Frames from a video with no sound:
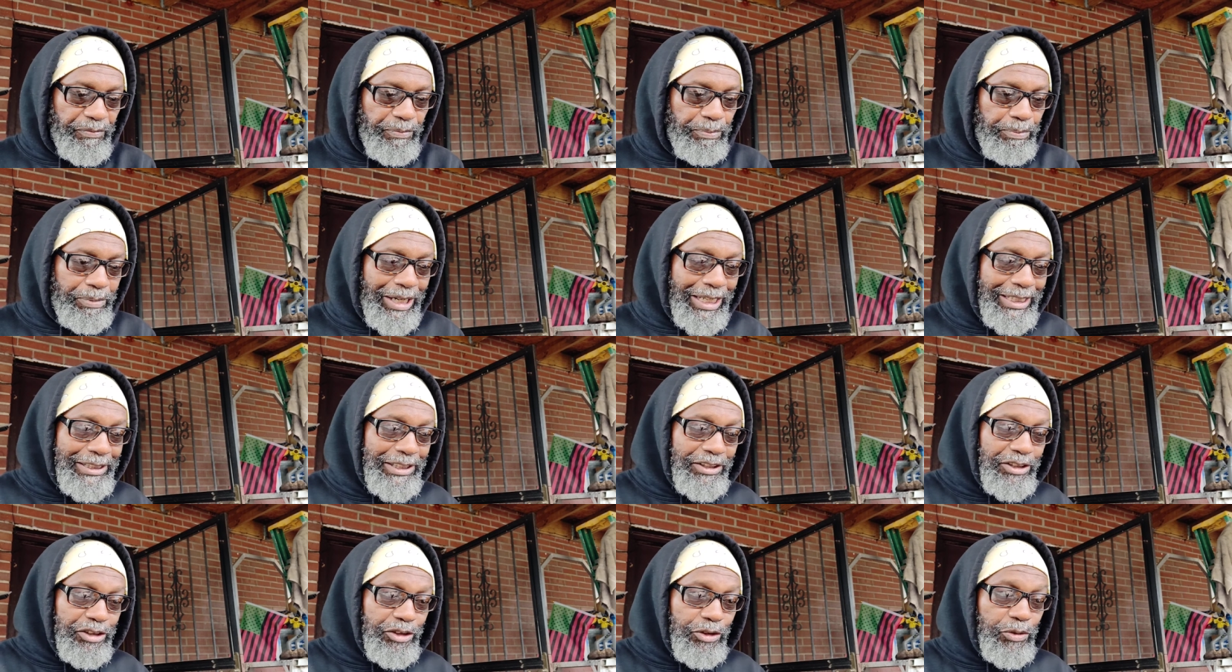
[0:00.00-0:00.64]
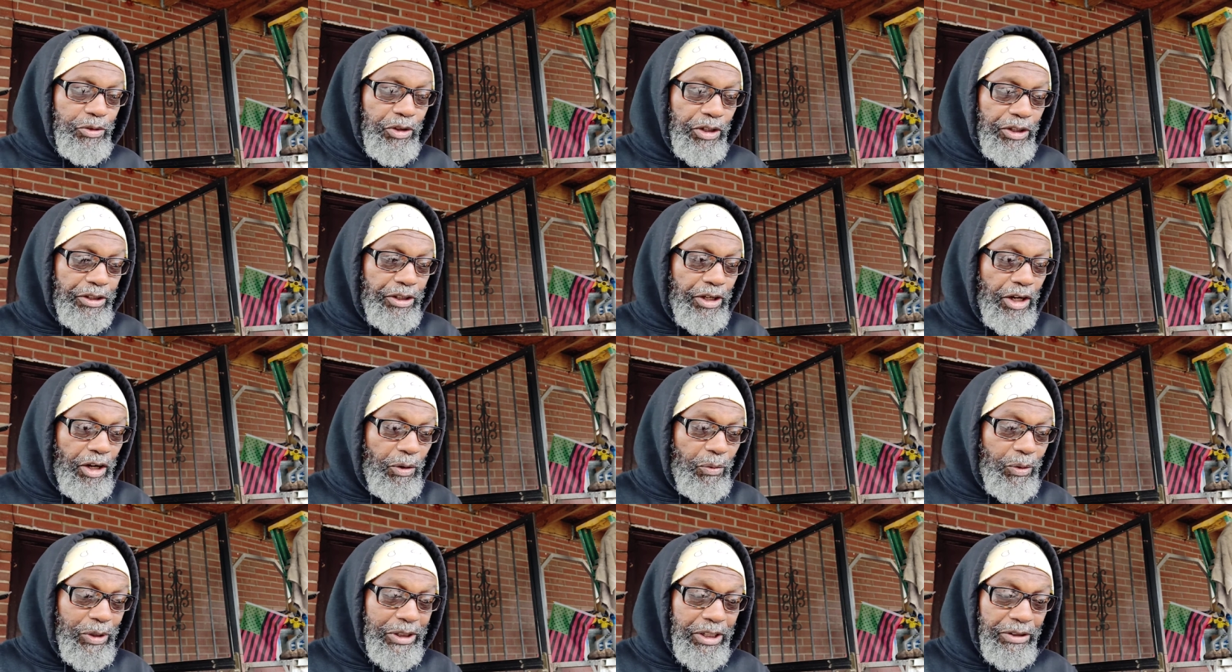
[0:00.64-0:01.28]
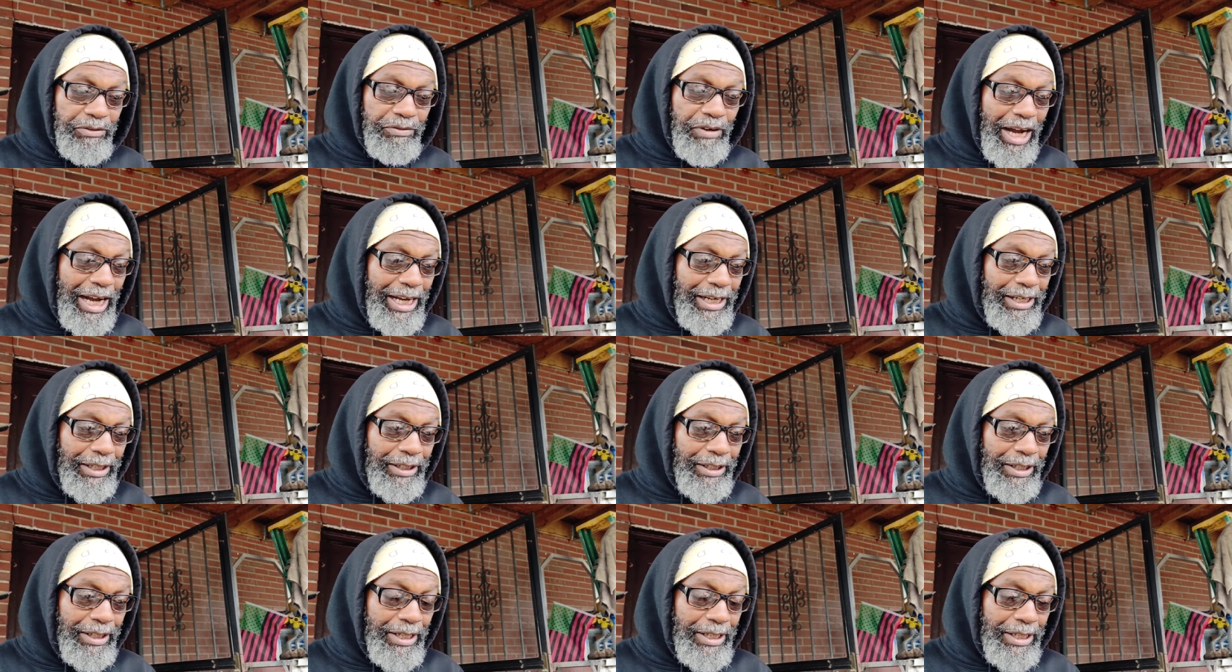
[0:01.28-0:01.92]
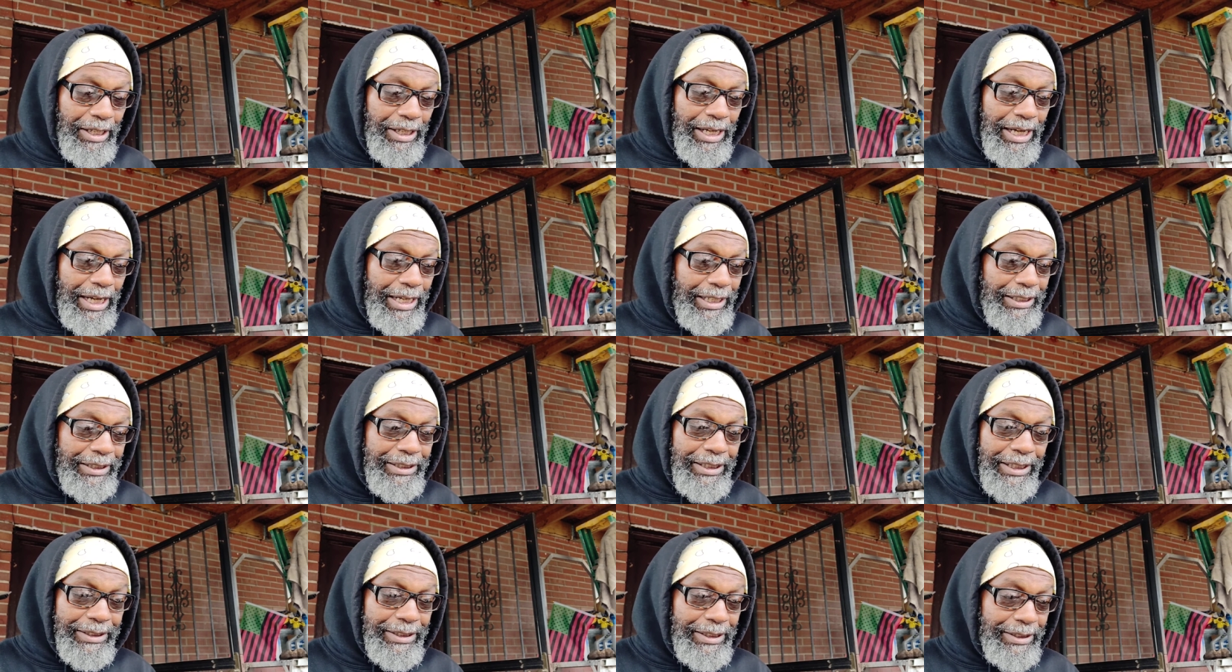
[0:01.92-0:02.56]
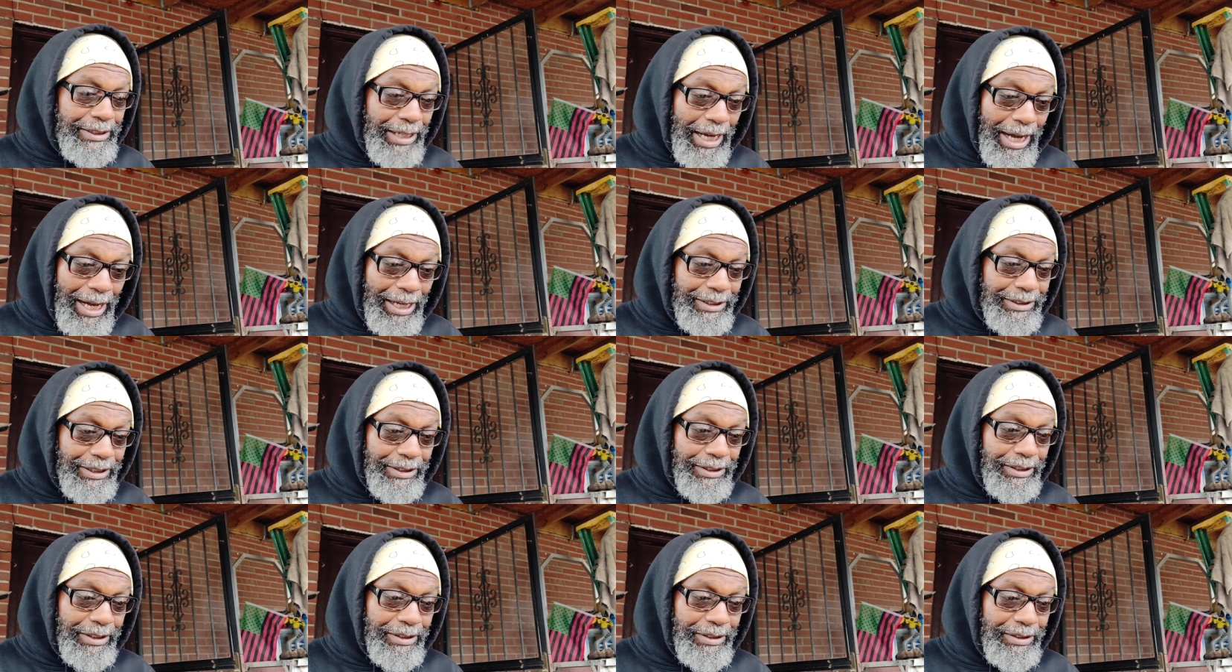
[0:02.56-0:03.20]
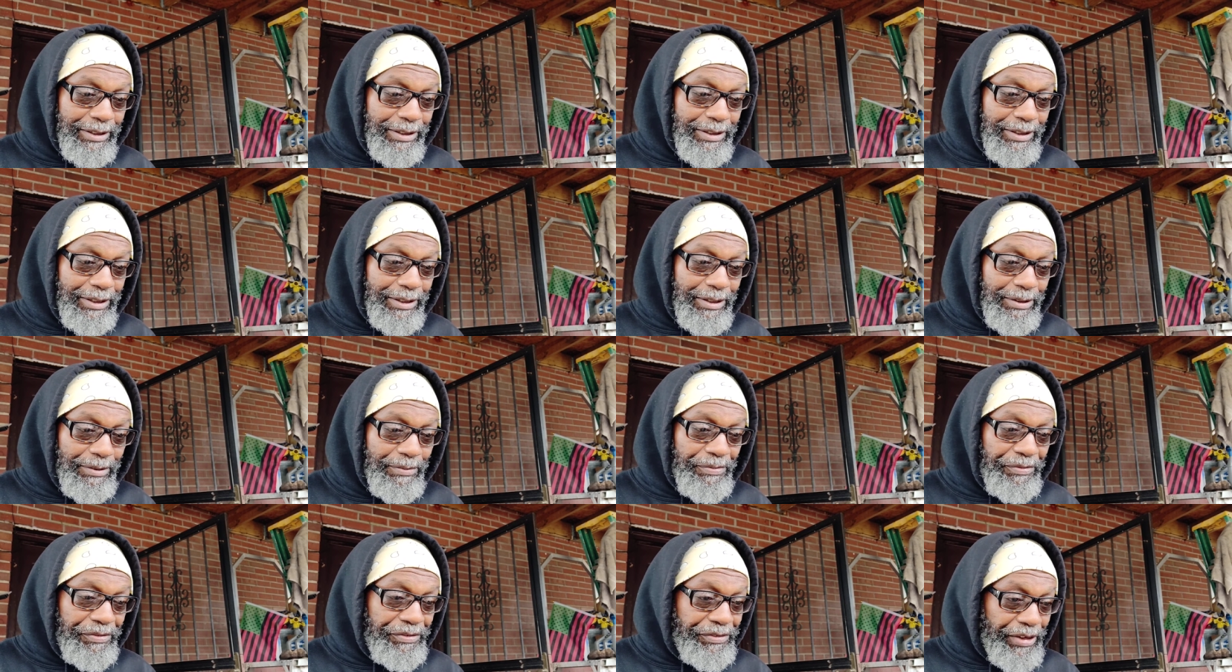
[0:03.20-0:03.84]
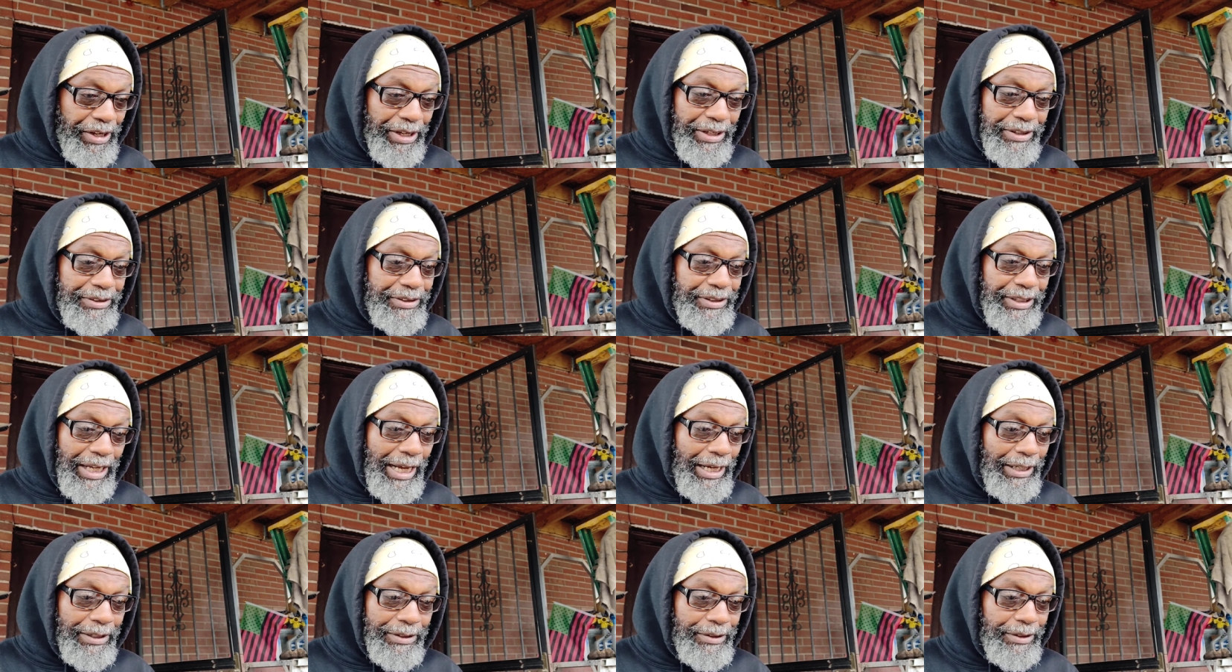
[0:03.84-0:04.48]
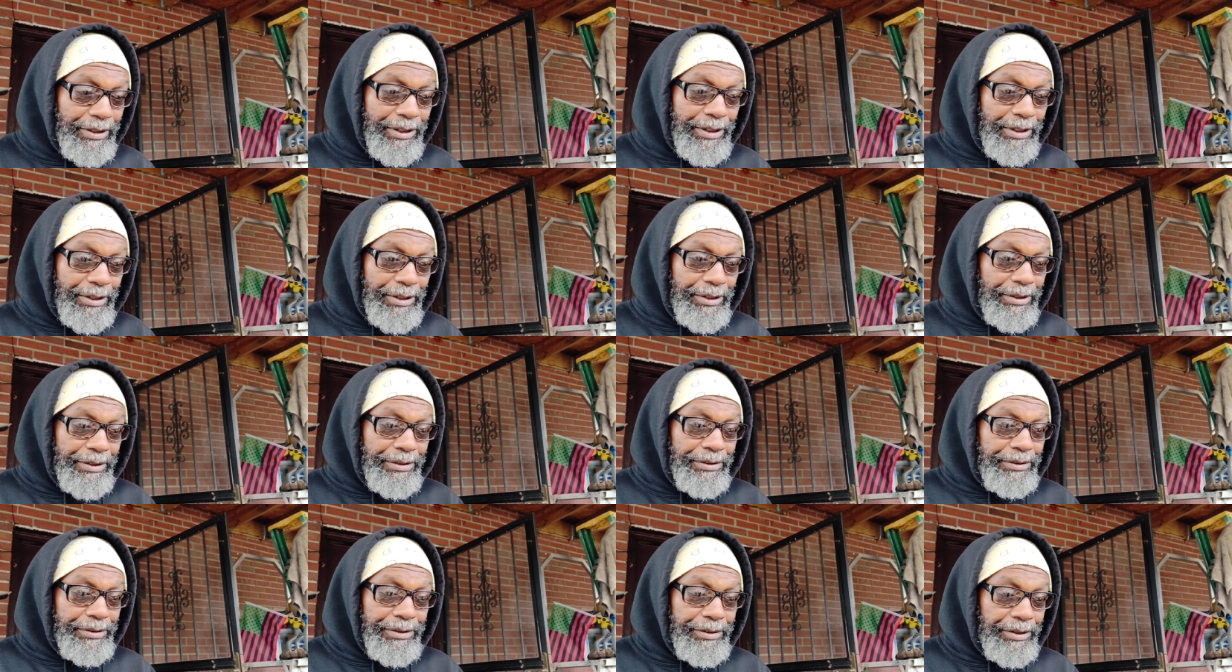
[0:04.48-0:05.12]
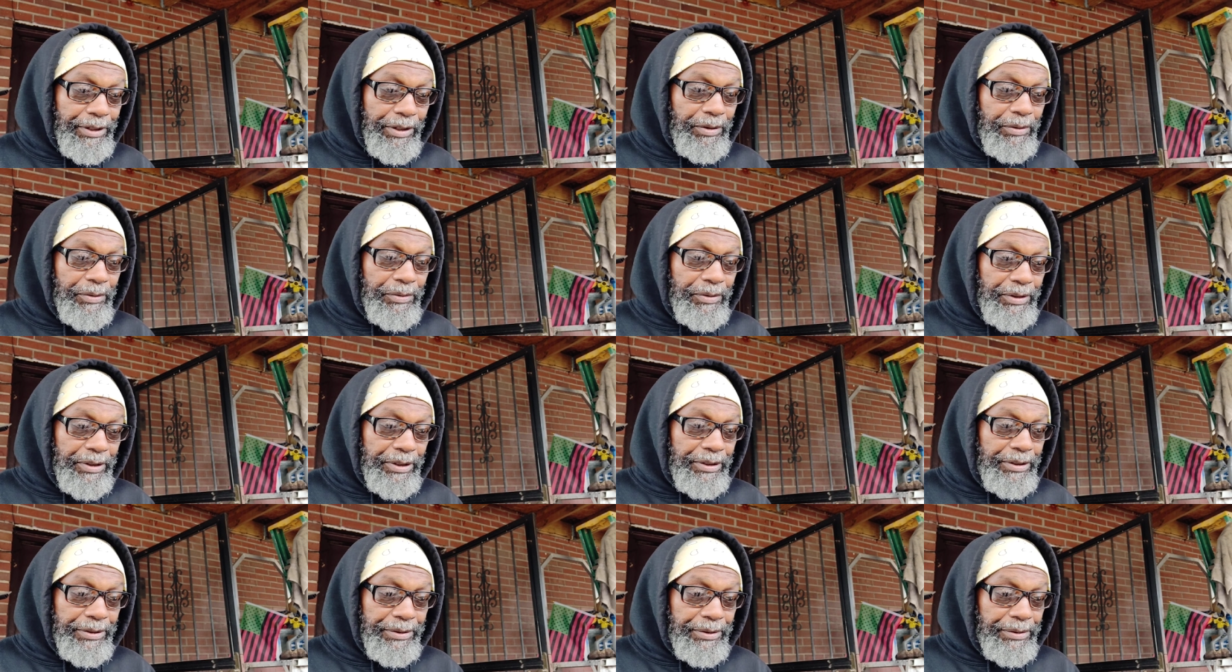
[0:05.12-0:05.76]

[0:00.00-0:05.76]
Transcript: places you can go with the writing, and it says logic says that you know